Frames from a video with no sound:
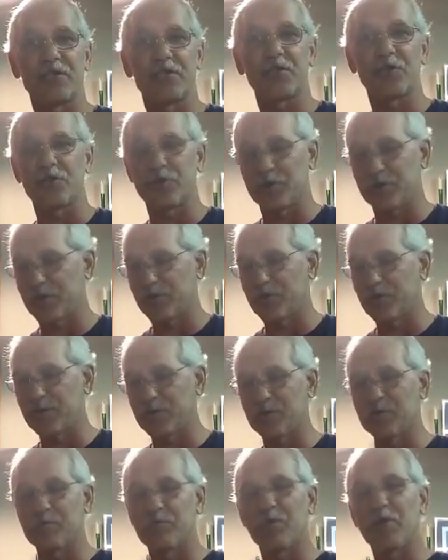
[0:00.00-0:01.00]
church, so
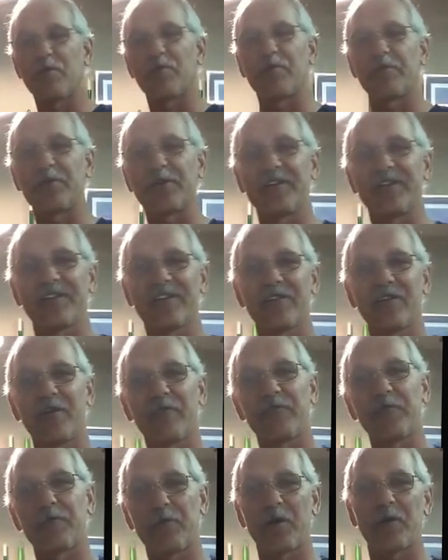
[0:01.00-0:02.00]
this was probably in the
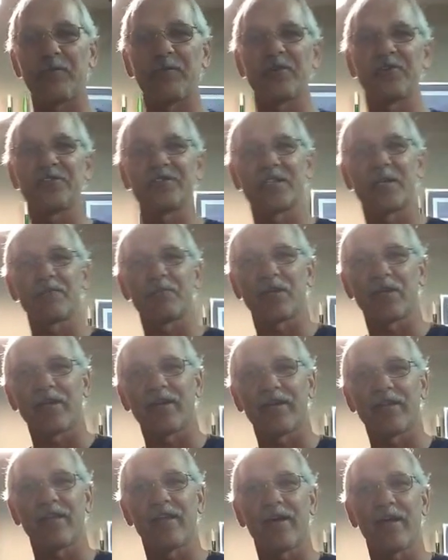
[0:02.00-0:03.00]
glove department or something
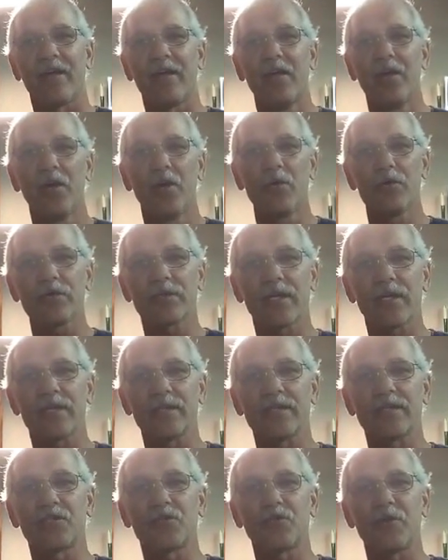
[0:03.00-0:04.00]
like that. Well, it's got
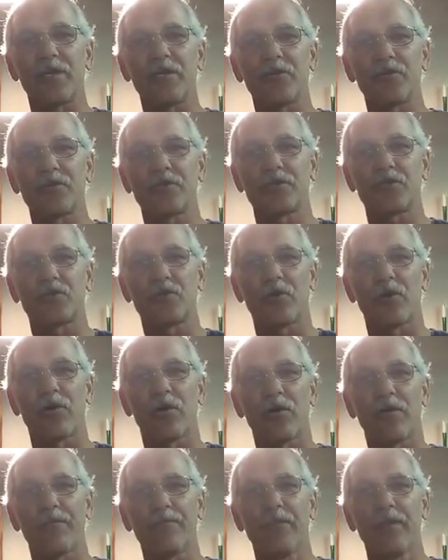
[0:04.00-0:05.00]
this straight
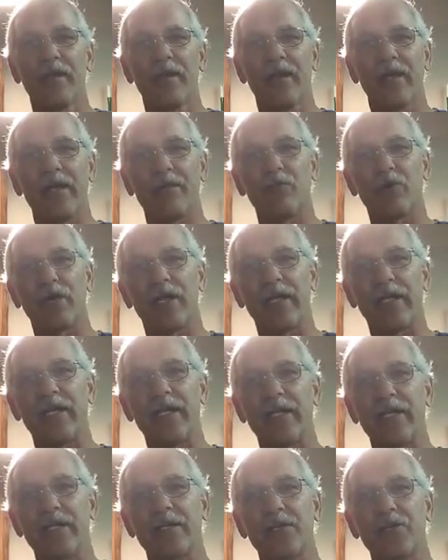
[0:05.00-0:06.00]
straw, and what he
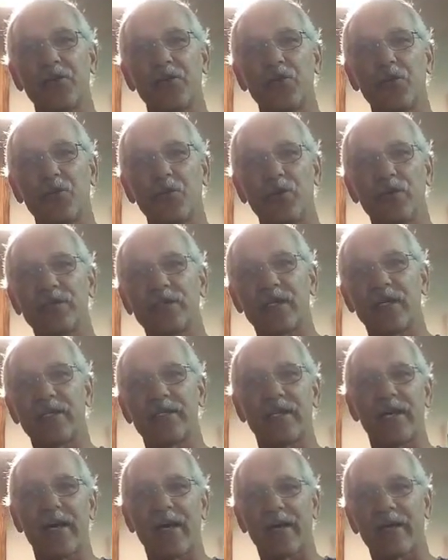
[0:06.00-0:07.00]
needed to do was
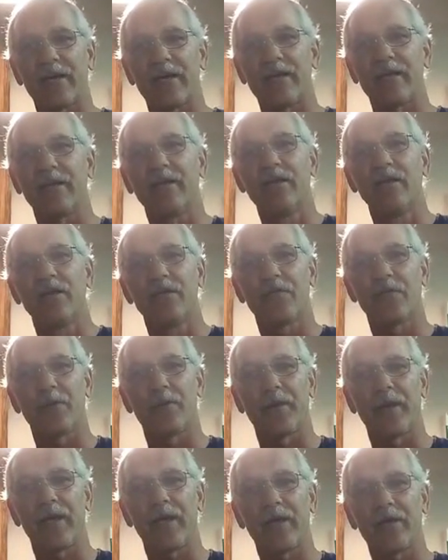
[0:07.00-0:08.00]
attack it
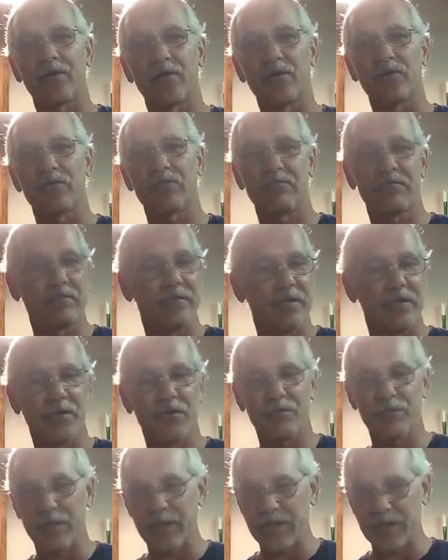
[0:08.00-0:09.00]
from an angle,
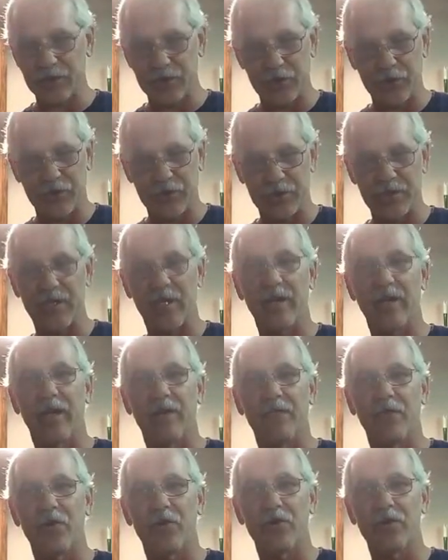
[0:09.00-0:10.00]
being at church, not
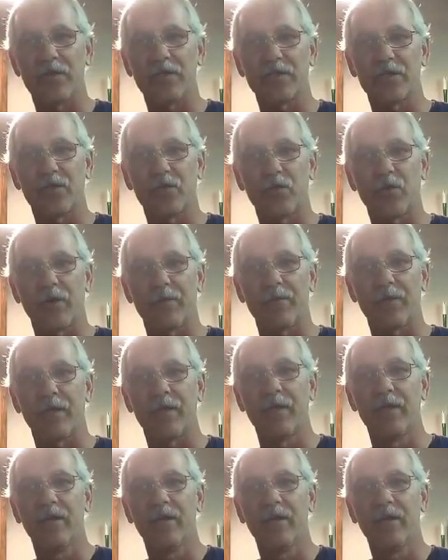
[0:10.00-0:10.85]
having all his equipment.